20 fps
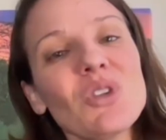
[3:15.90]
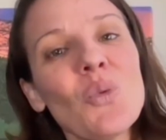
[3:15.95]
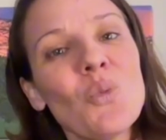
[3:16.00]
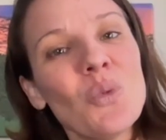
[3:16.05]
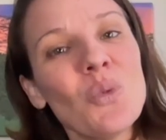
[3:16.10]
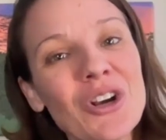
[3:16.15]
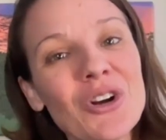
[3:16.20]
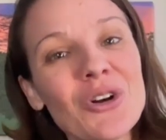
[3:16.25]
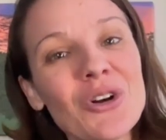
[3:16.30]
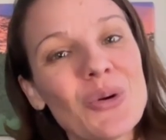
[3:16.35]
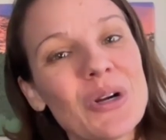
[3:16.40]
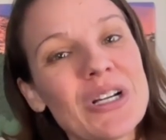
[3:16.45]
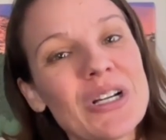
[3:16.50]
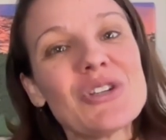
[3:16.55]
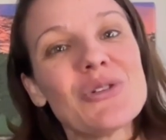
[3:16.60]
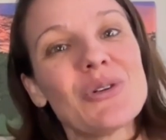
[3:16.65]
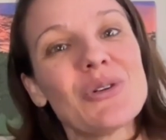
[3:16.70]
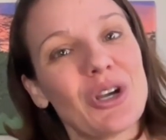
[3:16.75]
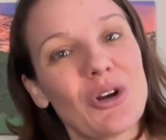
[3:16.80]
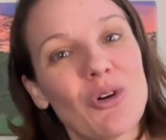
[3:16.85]
We are going
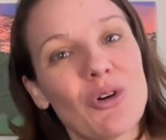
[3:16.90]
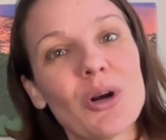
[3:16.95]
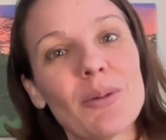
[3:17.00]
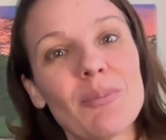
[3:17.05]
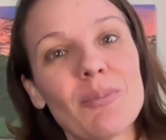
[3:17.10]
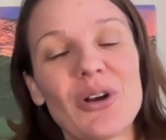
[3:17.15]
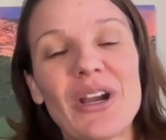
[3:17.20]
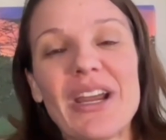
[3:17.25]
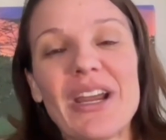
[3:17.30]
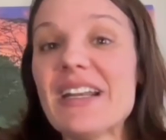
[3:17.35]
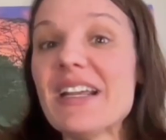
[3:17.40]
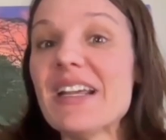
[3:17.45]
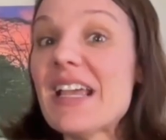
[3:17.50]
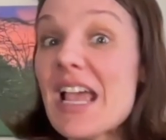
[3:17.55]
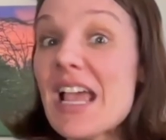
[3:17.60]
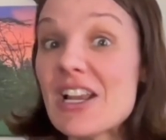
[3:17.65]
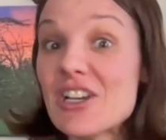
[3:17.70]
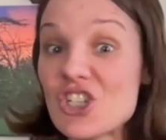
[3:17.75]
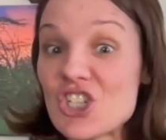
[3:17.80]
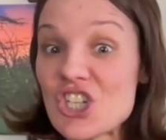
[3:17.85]
to incorporate
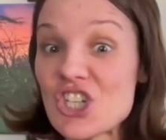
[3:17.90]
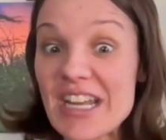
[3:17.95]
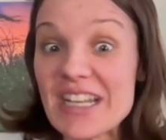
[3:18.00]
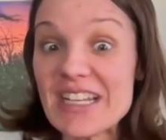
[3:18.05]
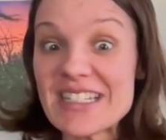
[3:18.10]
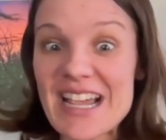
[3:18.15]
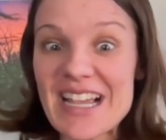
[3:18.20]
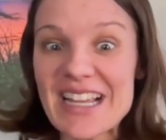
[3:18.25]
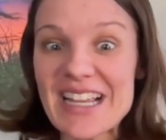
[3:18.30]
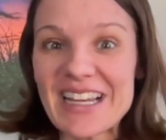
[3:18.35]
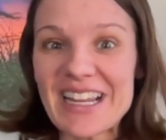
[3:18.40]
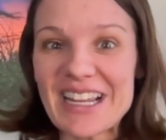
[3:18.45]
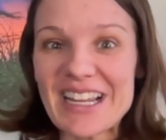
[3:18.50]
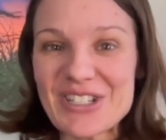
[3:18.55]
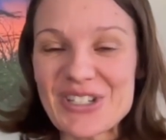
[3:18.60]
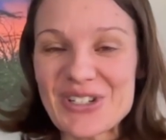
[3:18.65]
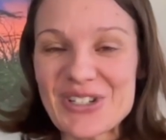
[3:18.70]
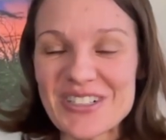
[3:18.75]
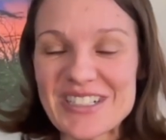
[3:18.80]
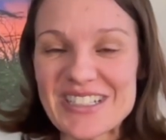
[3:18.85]
chin tuck
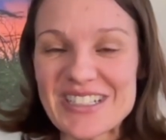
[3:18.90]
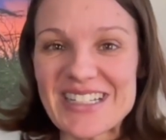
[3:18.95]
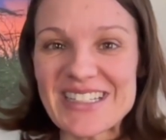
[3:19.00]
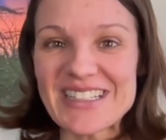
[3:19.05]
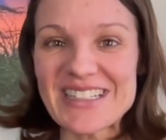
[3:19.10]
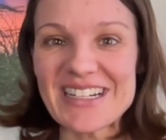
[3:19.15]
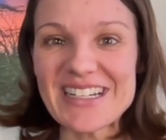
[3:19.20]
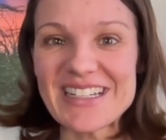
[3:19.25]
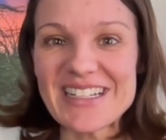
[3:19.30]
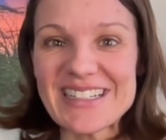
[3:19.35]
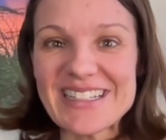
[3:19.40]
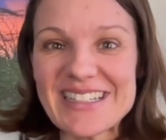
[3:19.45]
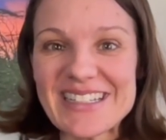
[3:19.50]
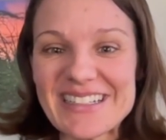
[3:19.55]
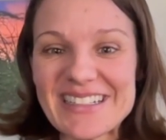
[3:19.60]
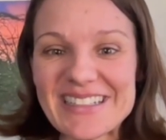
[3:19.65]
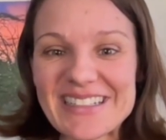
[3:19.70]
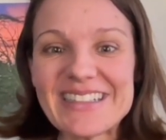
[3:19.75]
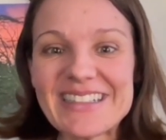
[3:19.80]
against resistance,